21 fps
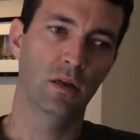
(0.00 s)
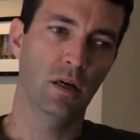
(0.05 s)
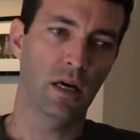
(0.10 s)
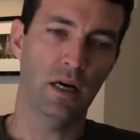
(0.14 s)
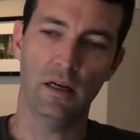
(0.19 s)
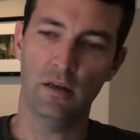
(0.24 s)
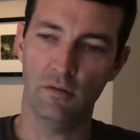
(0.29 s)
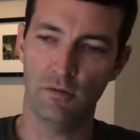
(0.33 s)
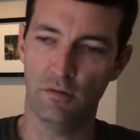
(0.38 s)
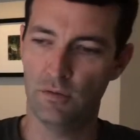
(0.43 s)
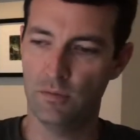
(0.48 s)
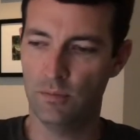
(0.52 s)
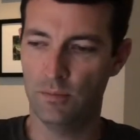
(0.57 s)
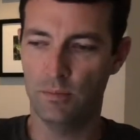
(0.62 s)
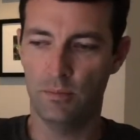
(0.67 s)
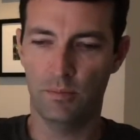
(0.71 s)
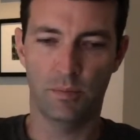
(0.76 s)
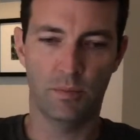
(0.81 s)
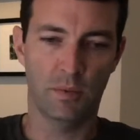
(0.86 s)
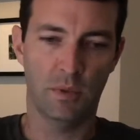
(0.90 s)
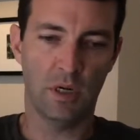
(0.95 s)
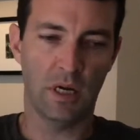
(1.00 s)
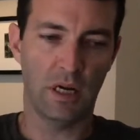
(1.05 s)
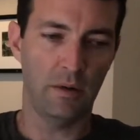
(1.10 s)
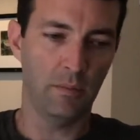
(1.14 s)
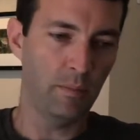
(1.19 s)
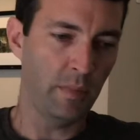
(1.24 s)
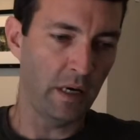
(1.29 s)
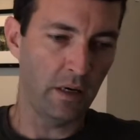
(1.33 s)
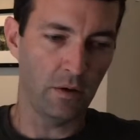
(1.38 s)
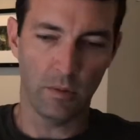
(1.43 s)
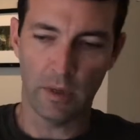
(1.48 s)
I've gotten
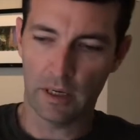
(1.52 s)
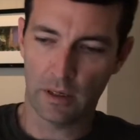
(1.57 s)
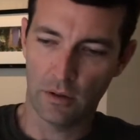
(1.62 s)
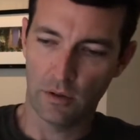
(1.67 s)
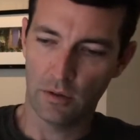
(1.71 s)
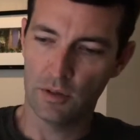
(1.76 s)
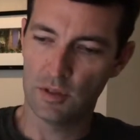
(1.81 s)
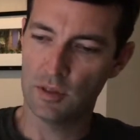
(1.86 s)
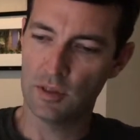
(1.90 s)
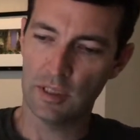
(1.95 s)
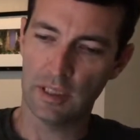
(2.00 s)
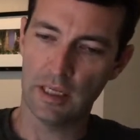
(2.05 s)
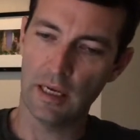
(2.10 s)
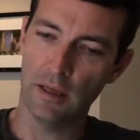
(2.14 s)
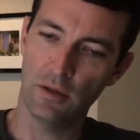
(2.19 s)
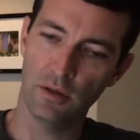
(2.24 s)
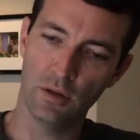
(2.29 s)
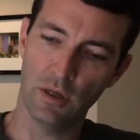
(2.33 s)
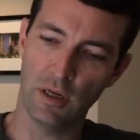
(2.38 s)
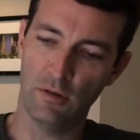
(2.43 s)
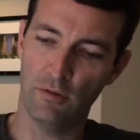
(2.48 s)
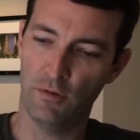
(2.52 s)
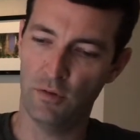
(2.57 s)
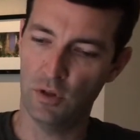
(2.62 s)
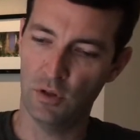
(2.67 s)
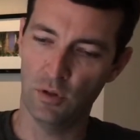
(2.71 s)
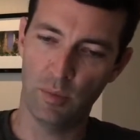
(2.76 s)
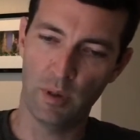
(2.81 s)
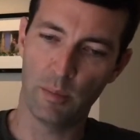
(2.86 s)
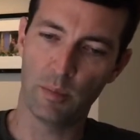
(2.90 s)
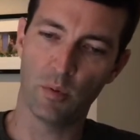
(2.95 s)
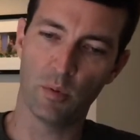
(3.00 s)
my records together. I've
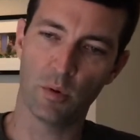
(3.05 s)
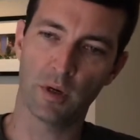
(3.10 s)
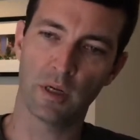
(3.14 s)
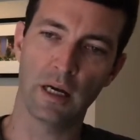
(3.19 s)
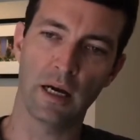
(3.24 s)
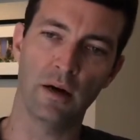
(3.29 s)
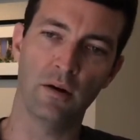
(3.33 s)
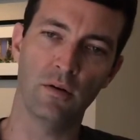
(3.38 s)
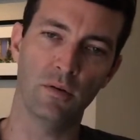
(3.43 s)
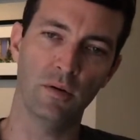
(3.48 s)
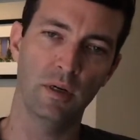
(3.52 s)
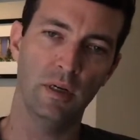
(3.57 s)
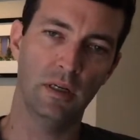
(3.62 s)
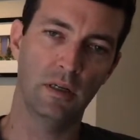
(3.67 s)
filled paperwork out.